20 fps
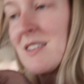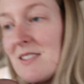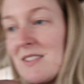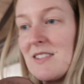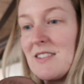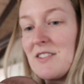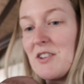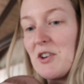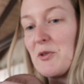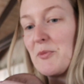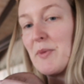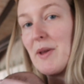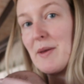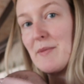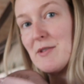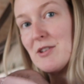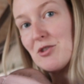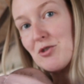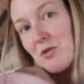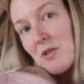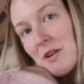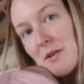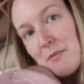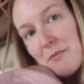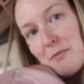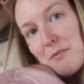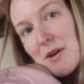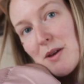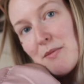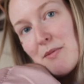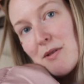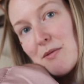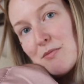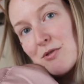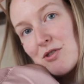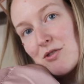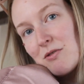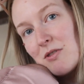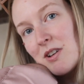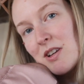This is her baby shrimp,
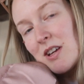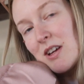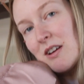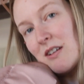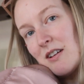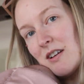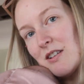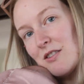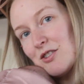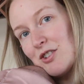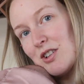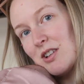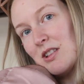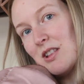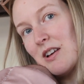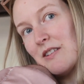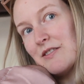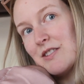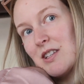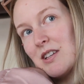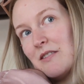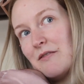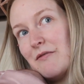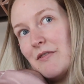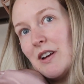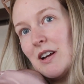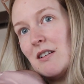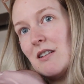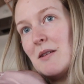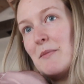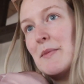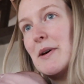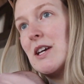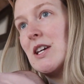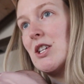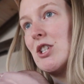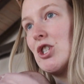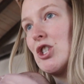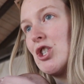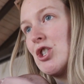BabyBjörn carrier. She loves it very
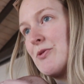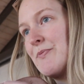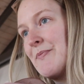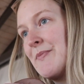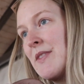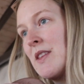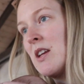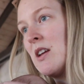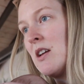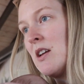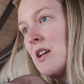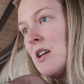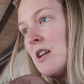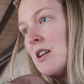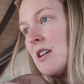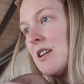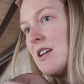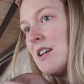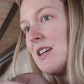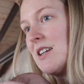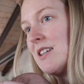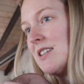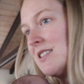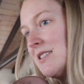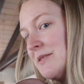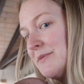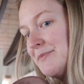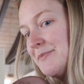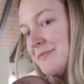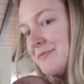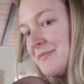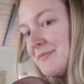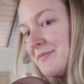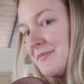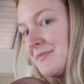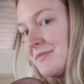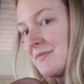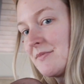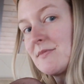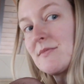much. Um,
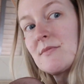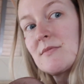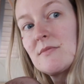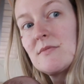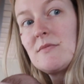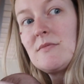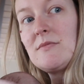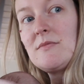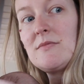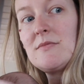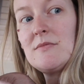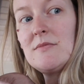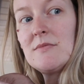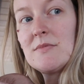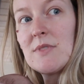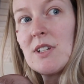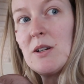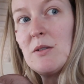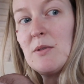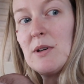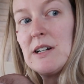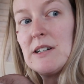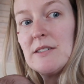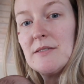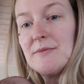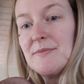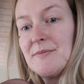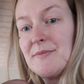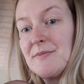wow.